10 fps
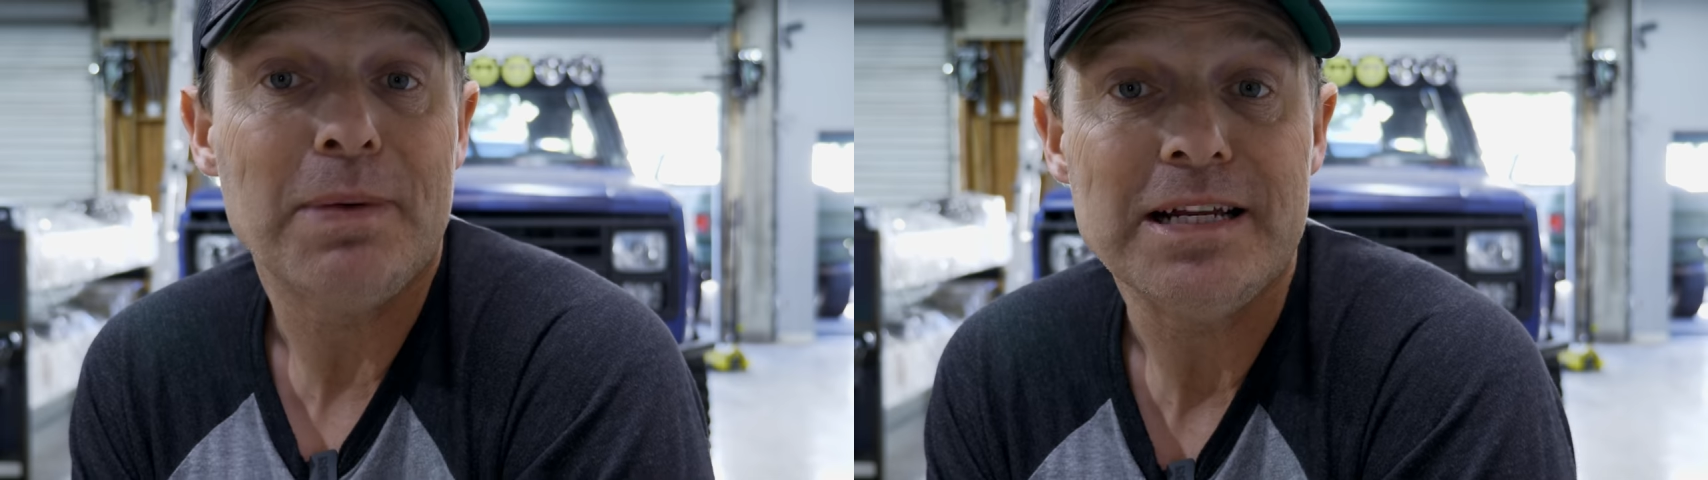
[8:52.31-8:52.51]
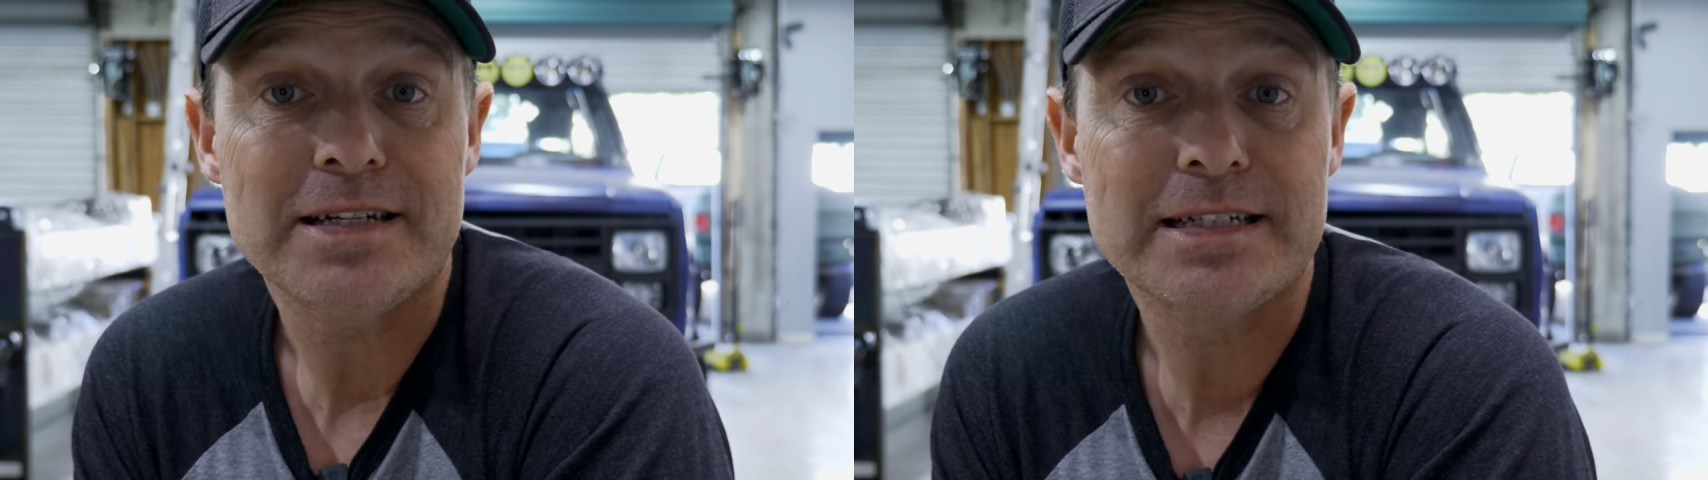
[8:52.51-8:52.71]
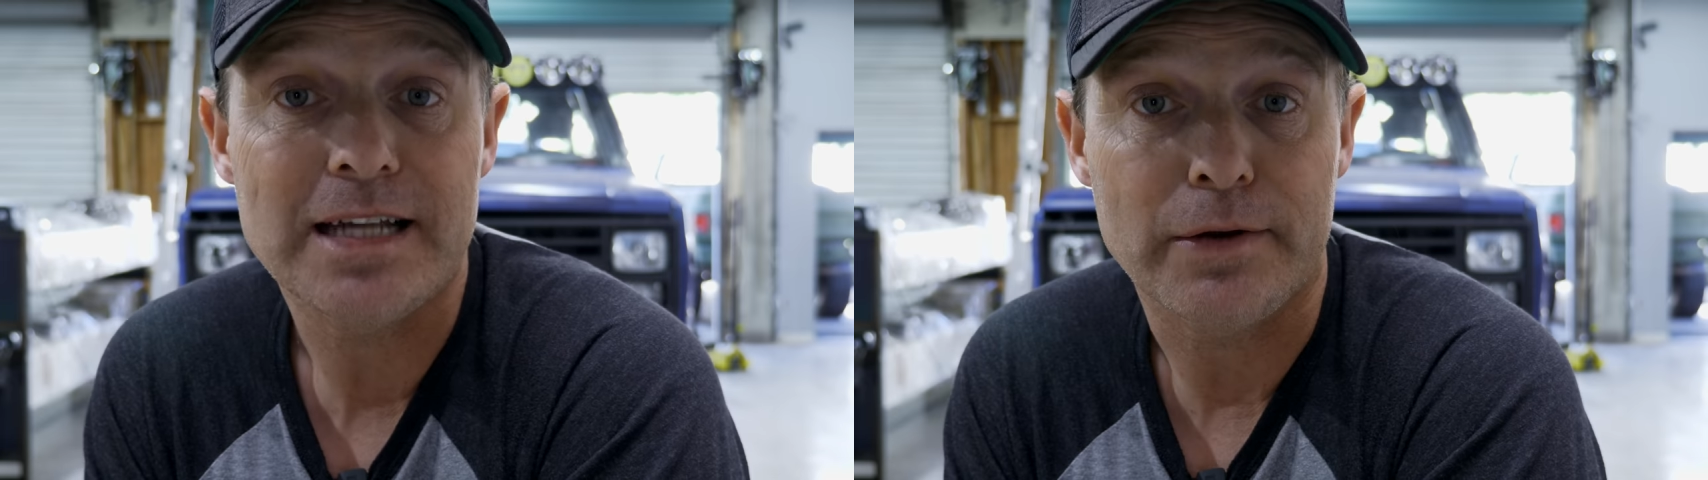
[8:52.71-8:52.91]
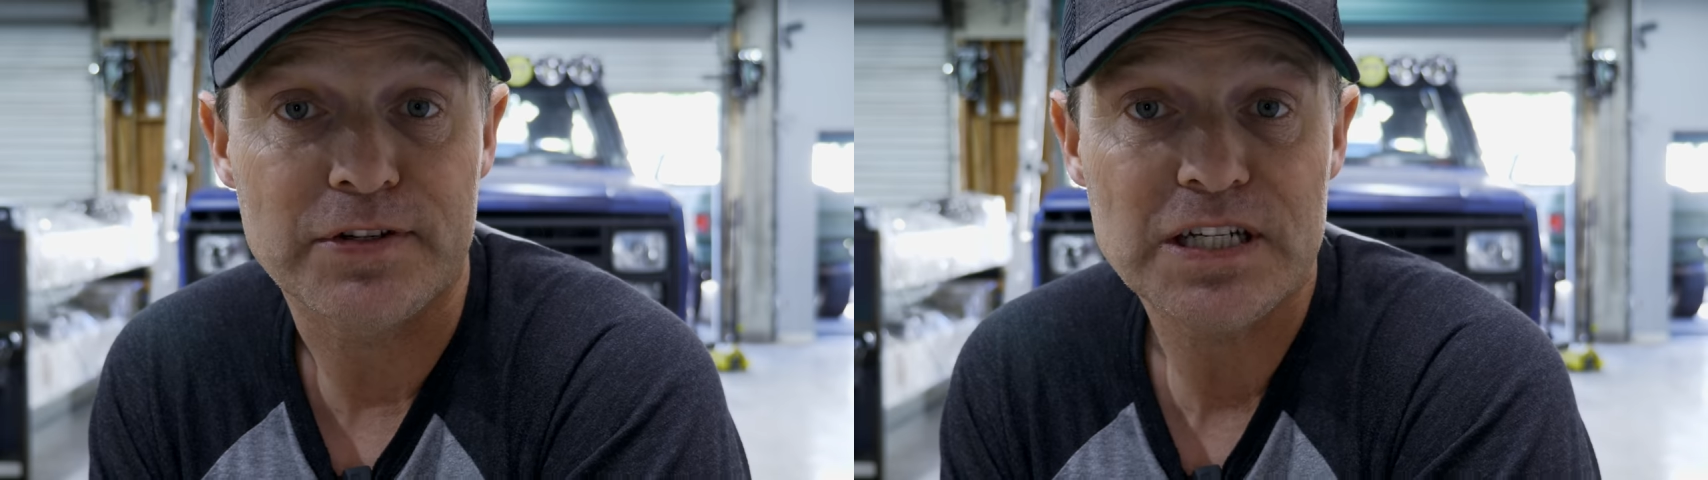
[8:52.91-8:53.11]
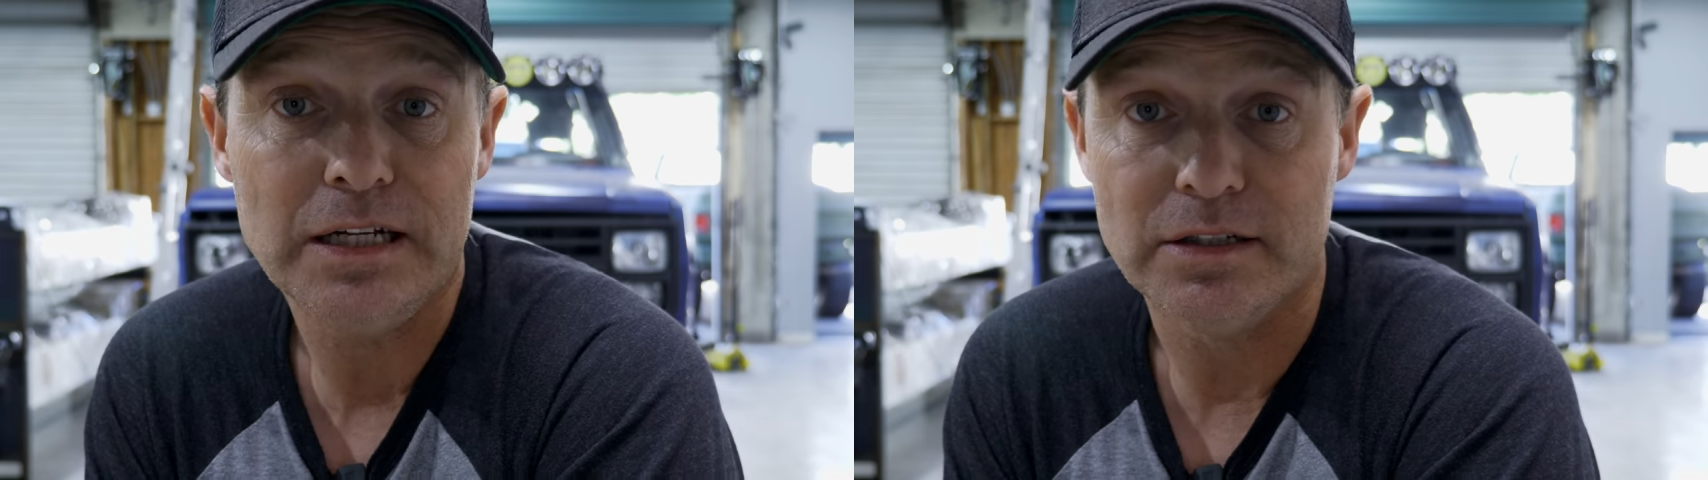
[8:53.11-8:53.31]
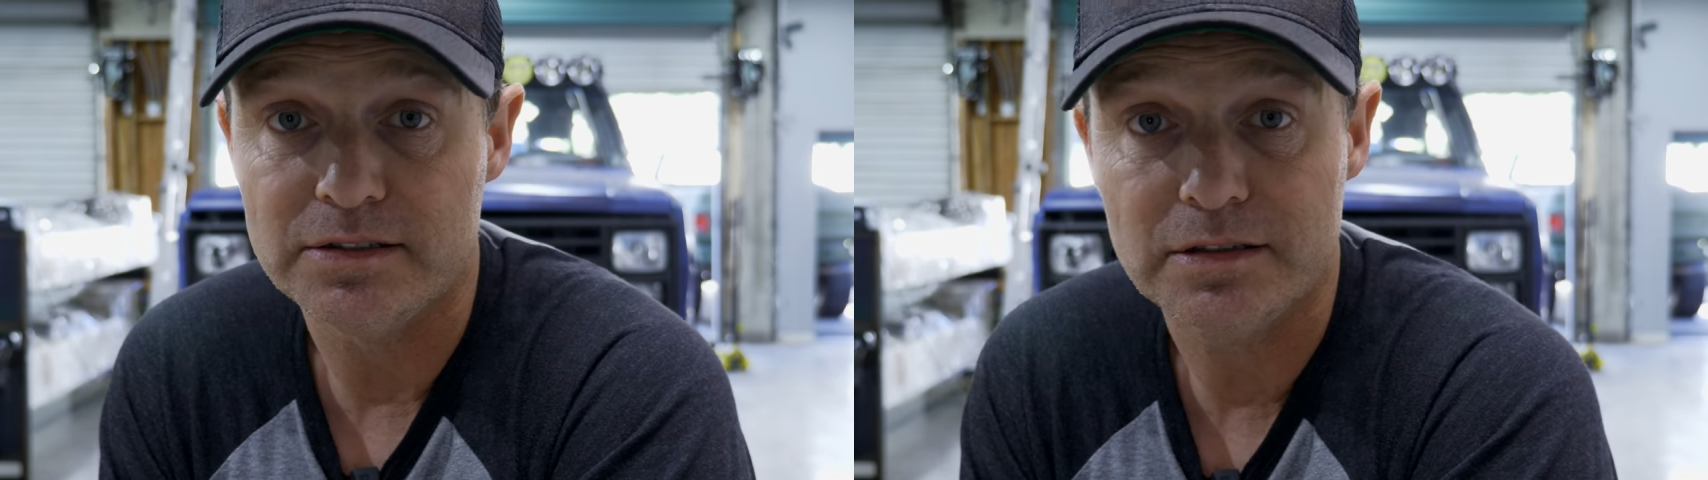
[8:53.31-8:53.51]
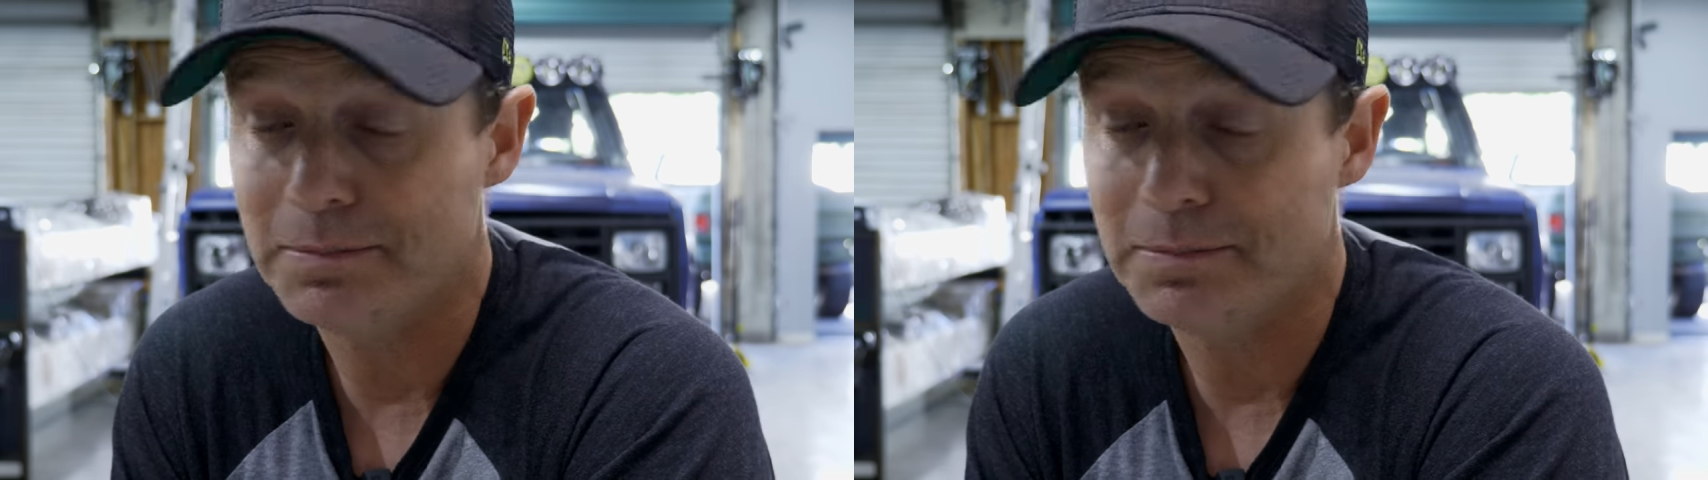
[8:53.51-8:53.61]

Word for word: basic set of skills to